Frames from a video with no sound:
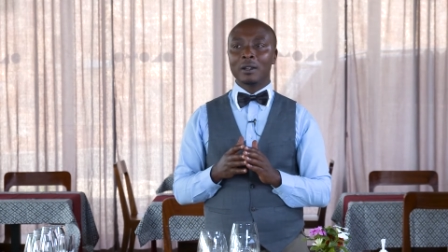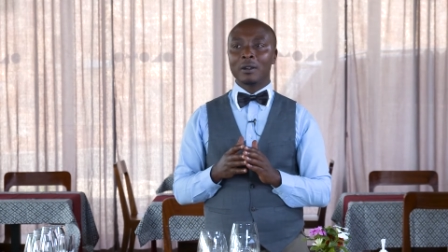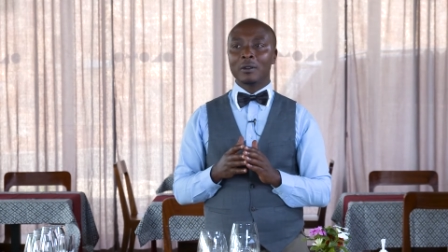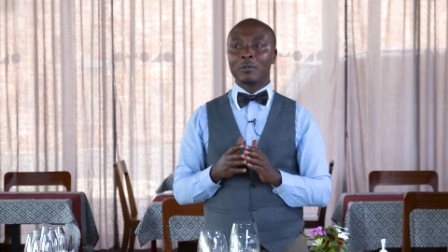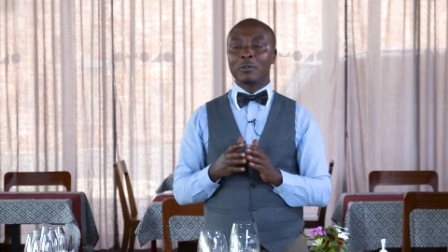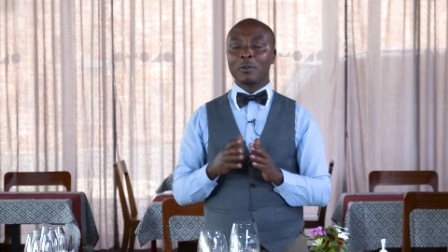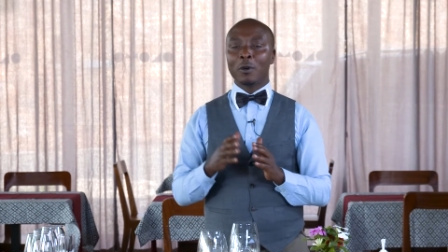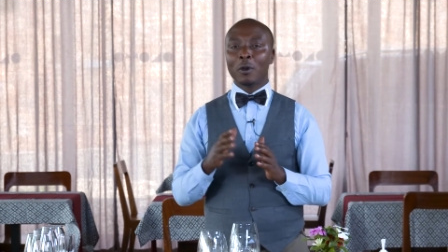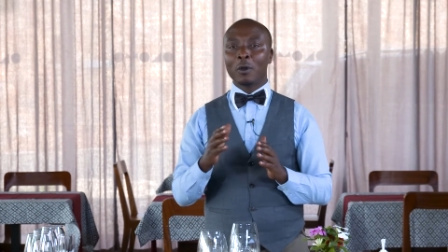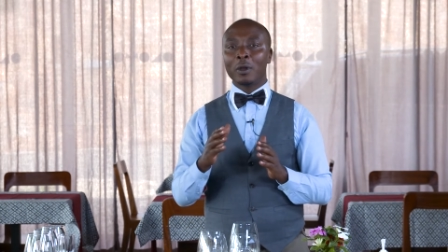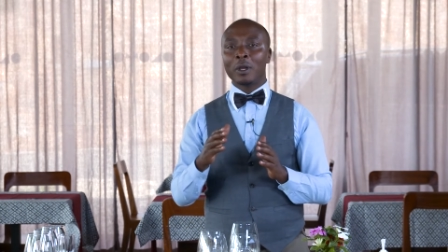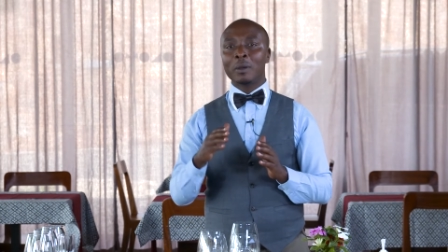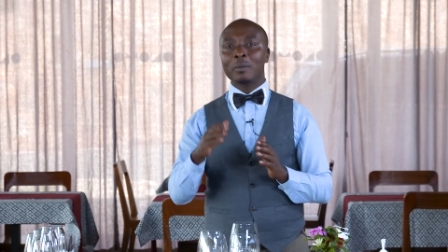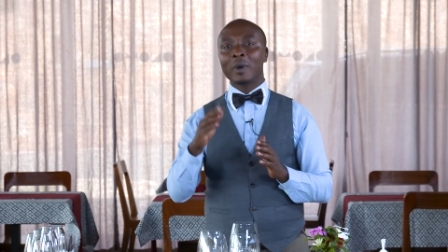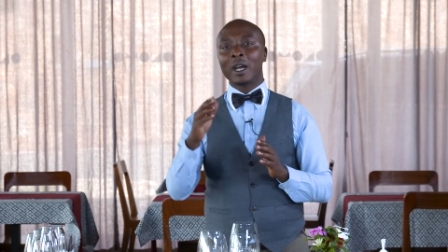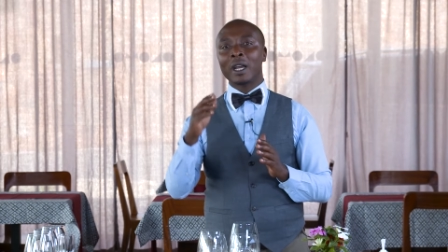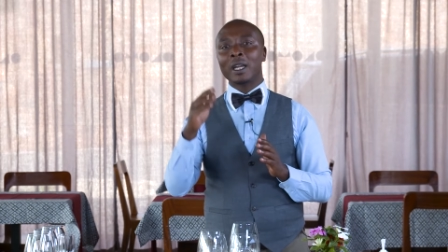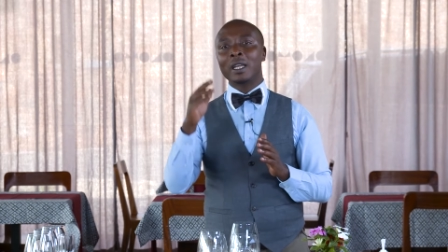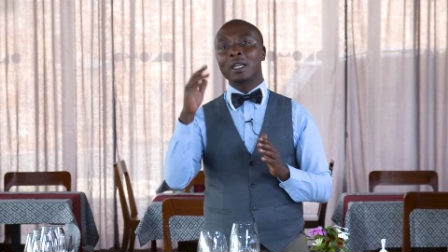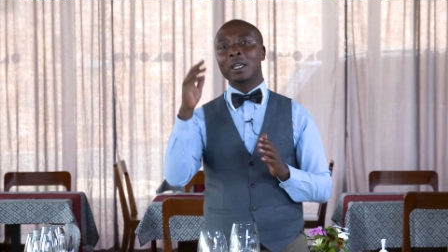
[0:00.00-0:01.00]
following
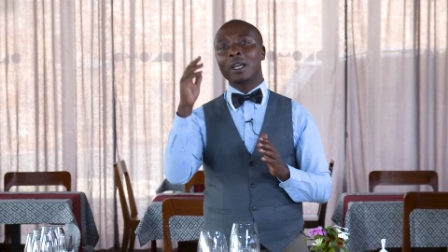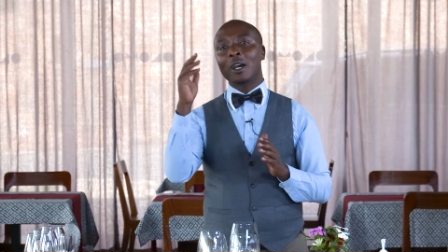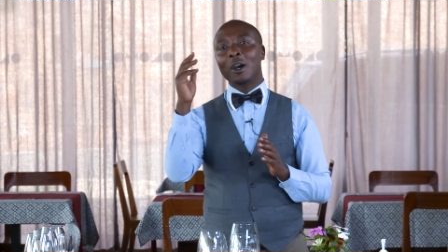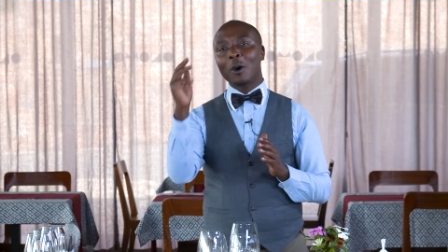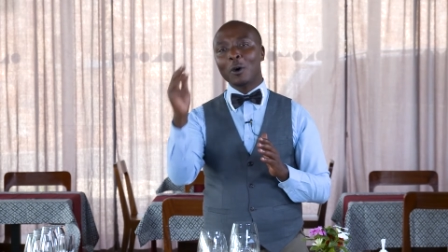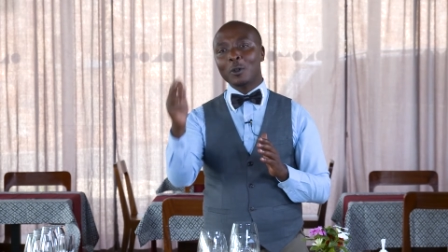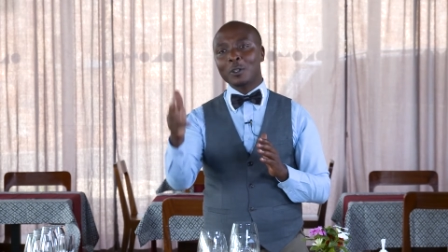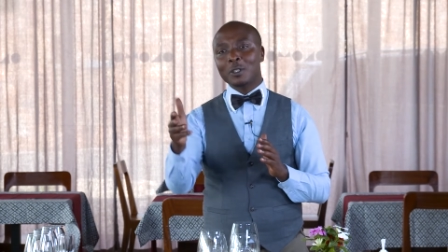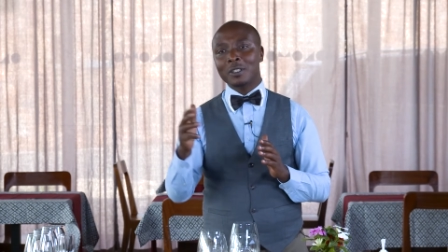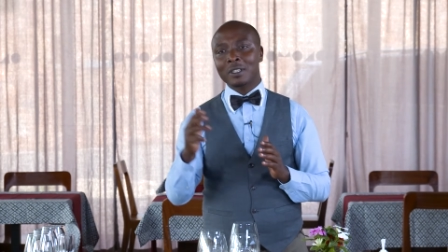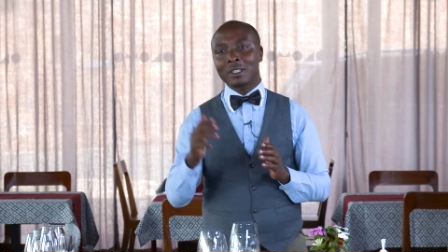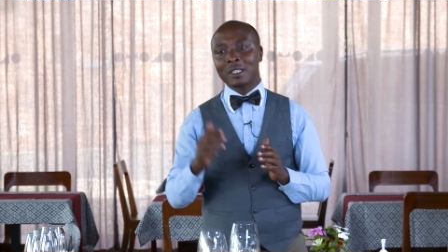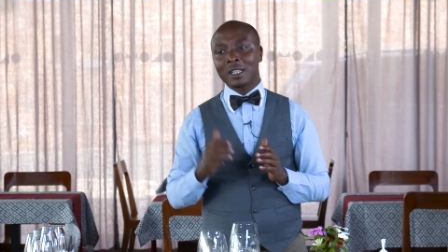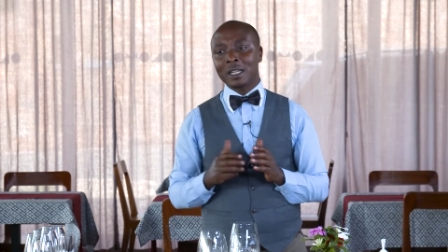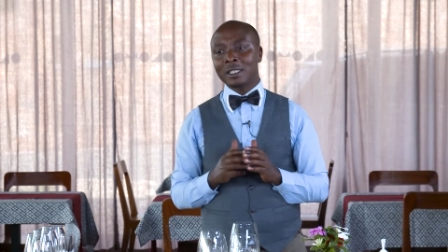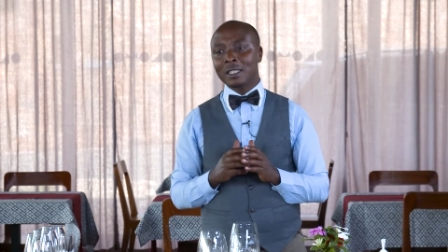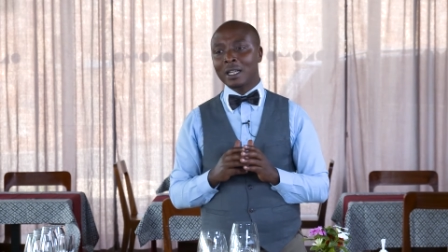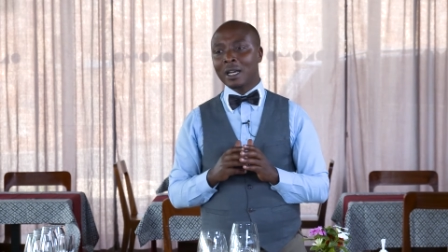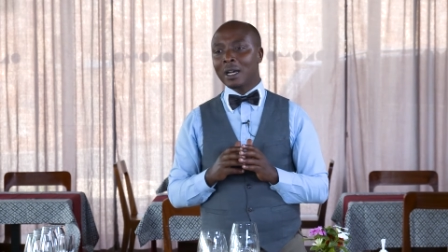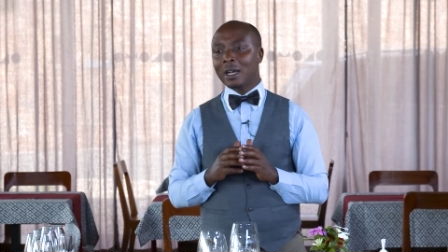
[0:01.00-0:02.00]
by hot
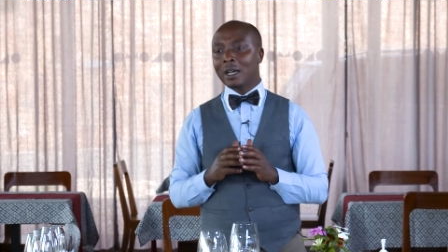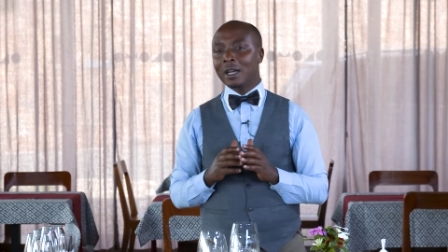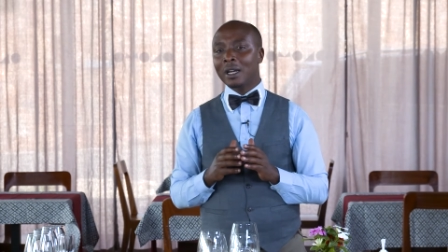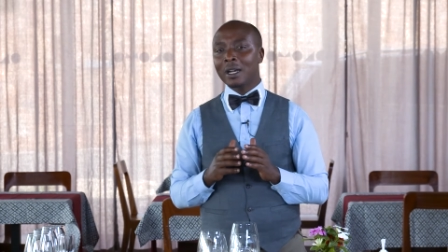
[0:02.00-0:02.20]
starter,